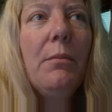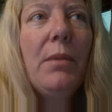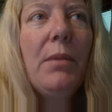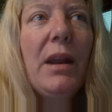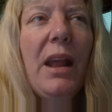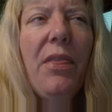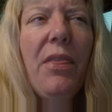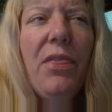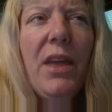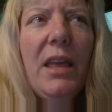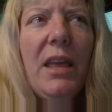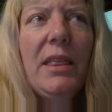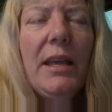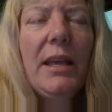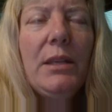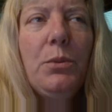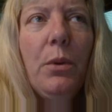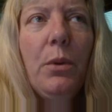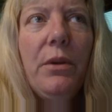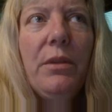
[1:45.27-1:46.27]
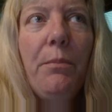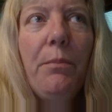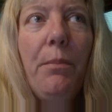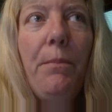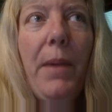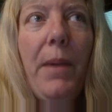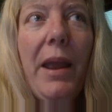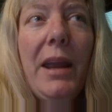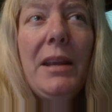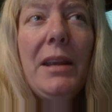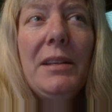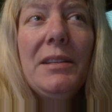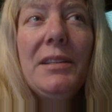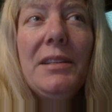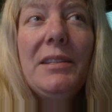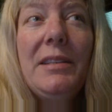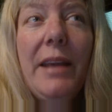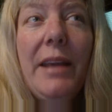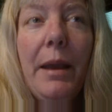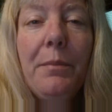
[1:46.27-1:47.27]
But I think that's where the pain
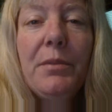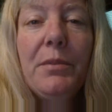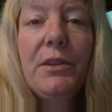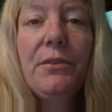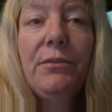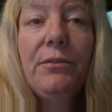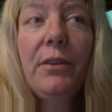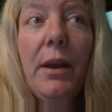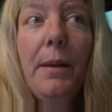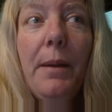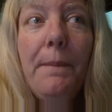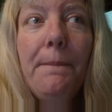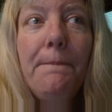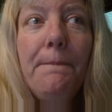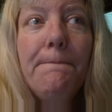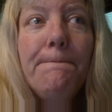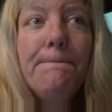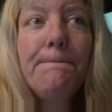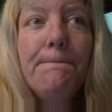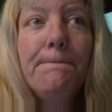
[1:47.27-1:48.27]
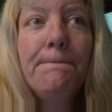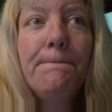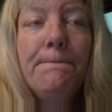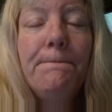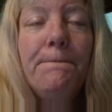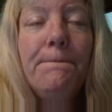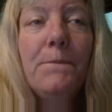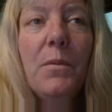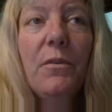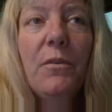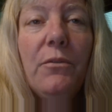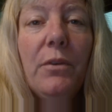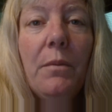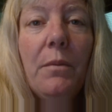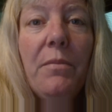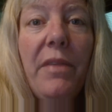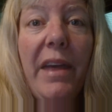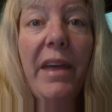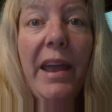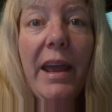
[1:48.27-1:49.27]
stems from
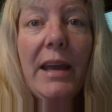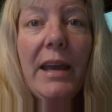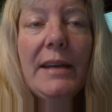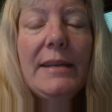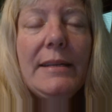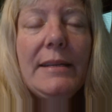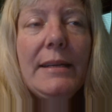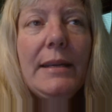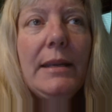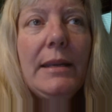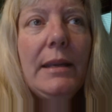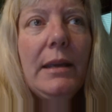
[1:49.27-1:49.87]
that.